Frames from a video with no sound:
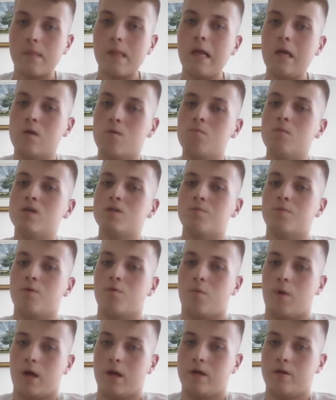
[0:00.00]
You must be
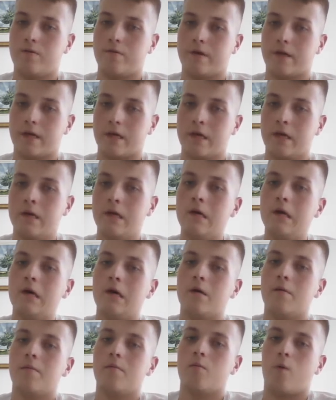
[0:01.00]
wondering,
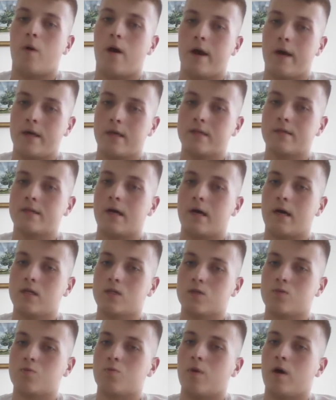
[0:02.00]
why
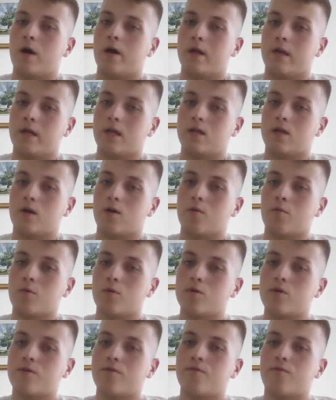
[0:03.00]
does one need a
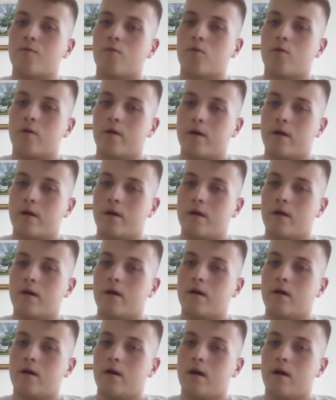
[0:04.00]
computer for
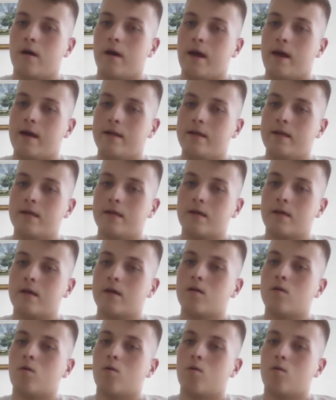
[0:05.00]
adding
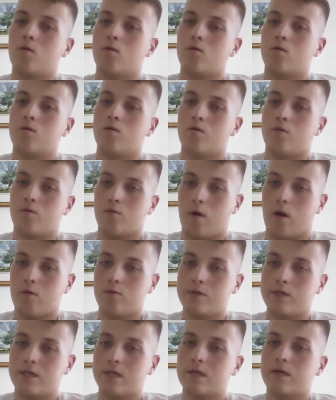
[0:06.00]
or
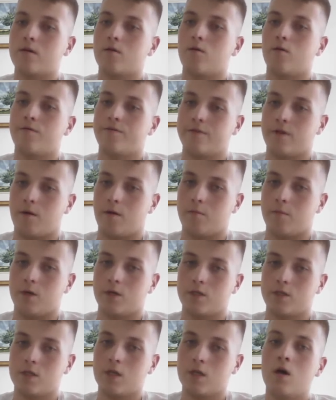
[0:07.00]
rounding of
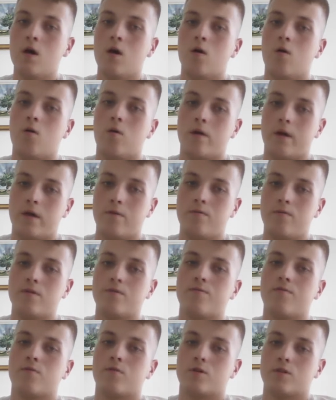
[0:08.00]
numbers, or
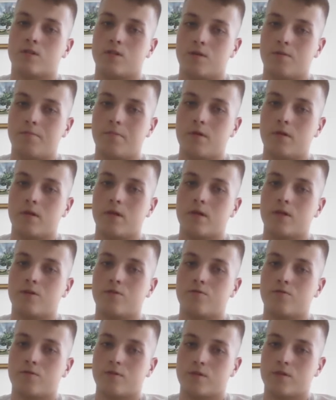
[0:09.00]
even for simple
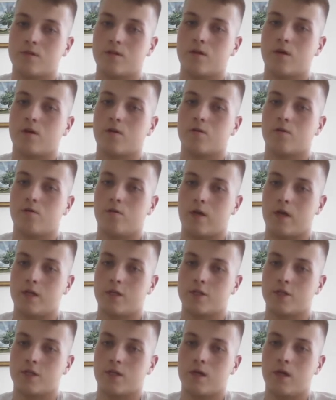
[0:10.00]
interest
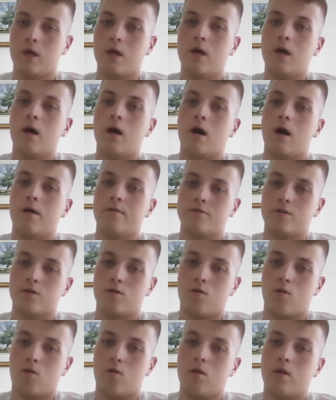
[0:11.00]
calculation?
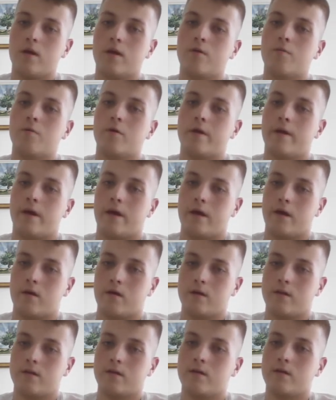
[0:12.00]
After all, even
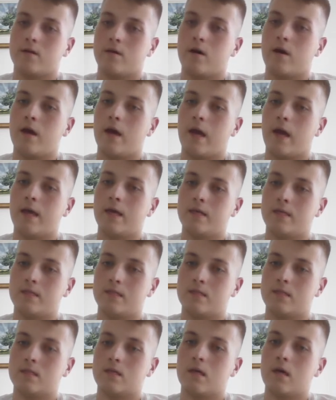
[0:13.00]
an
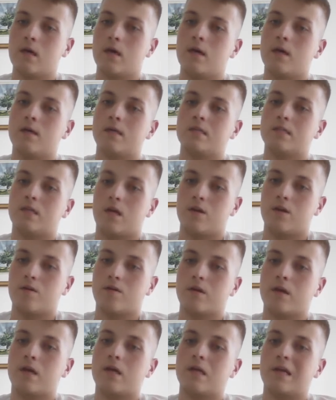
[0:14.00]
8th
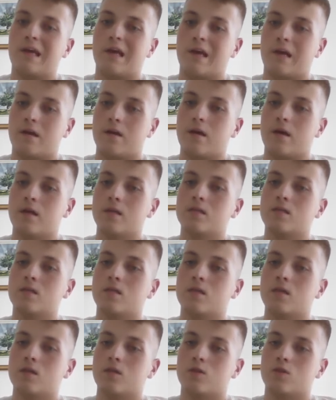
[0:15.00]
standard kid can
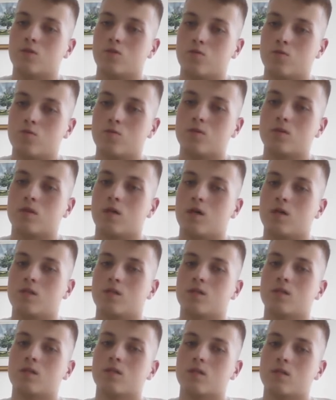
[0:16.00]
easily do
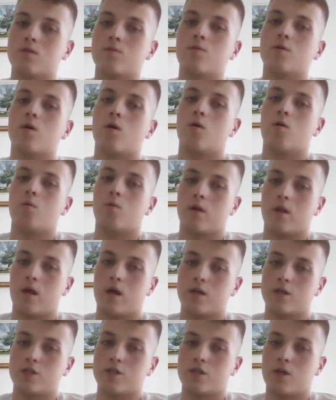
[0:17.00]
such things even over
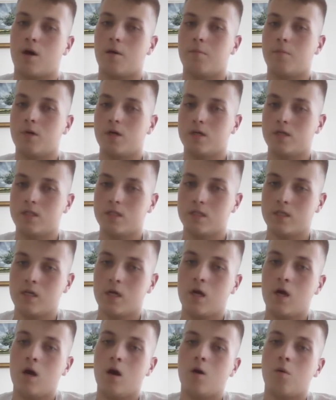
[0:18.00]
large numbers.
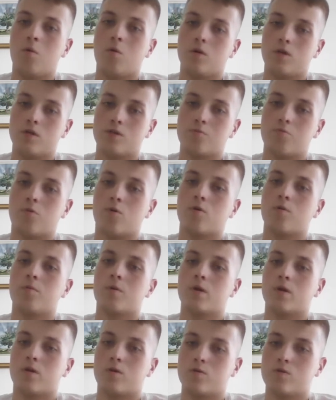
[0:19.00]
What is
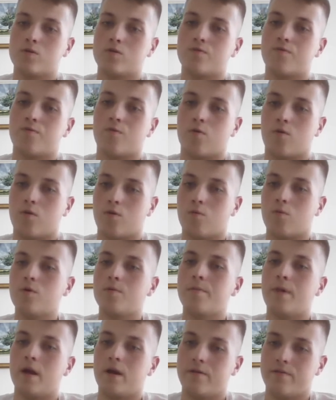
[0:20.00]
programming used for?
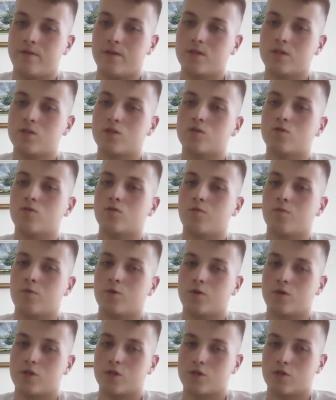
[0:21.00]
What benefits do
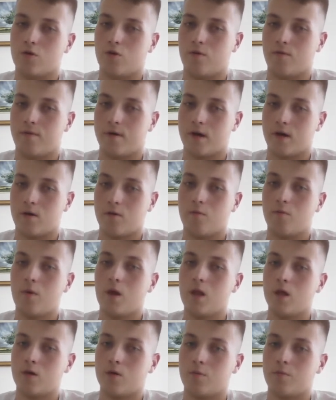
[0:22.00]
computers offer?
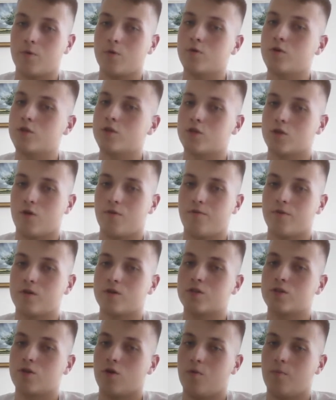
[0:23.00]
Well, computers offer
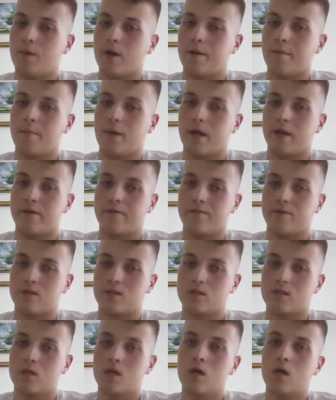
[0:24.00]
so many
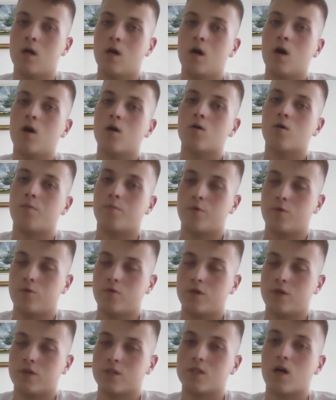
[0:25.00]
benefits.
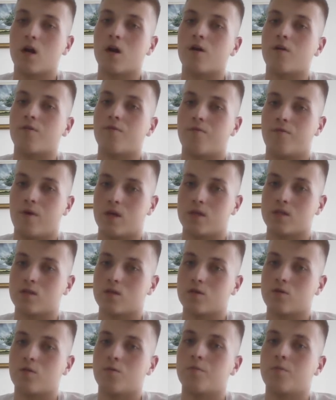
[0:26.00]
Computers are
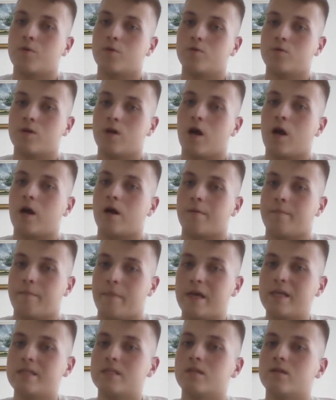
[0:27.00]
fast. Computers are
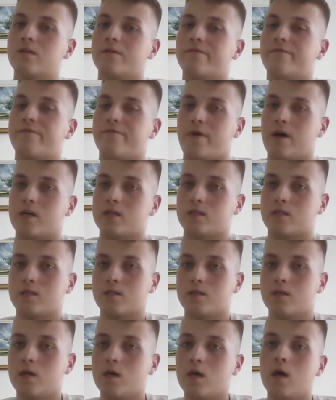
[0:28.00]
amazingly
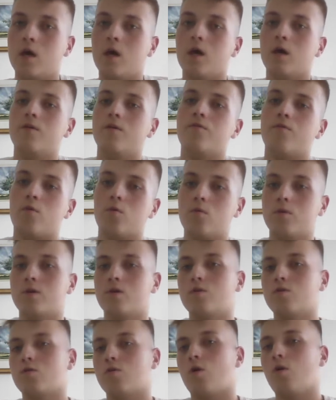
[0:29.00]
fast. If only
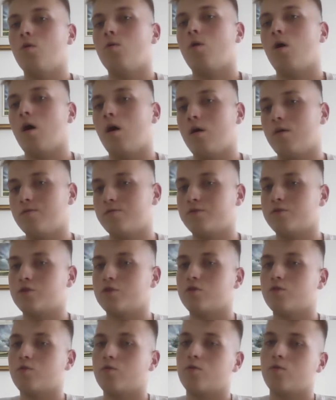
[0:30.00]
you know how
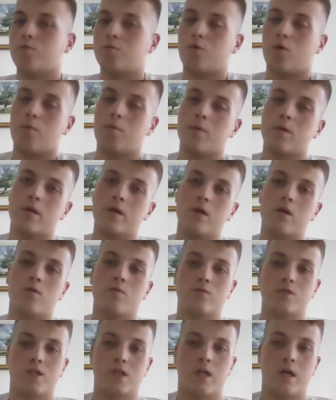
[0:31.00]
to properly
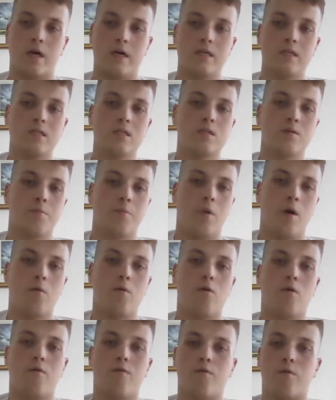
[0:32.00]
utilize the
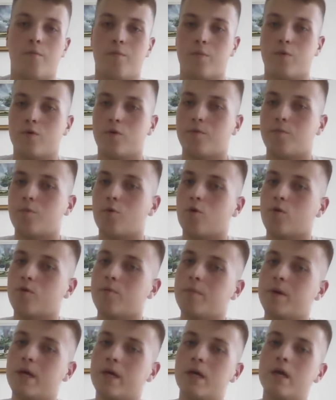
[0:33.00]
power of computer
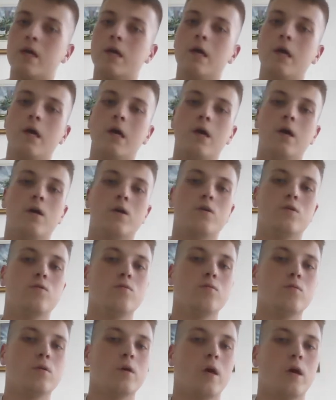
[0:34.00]
programming,
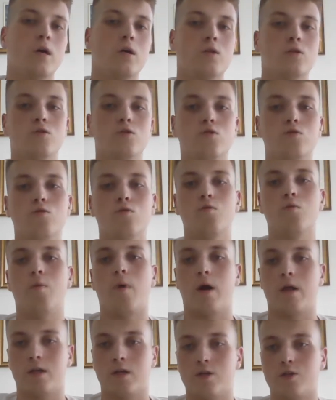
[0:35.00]
you can do
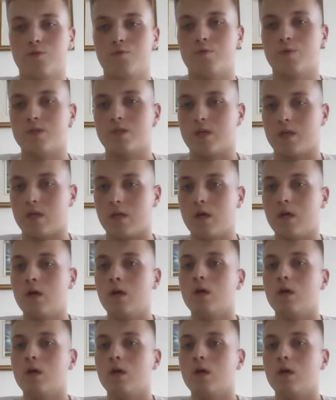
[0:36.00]
wonders with it.